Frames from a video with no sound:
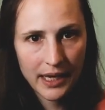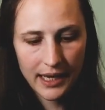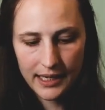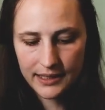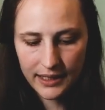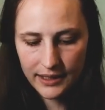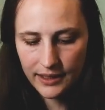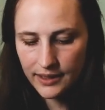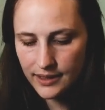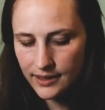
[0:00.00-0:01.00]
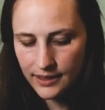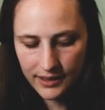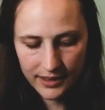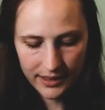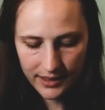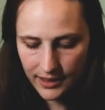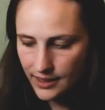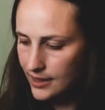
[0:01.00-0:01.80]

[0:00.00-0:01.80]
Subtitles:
I started this just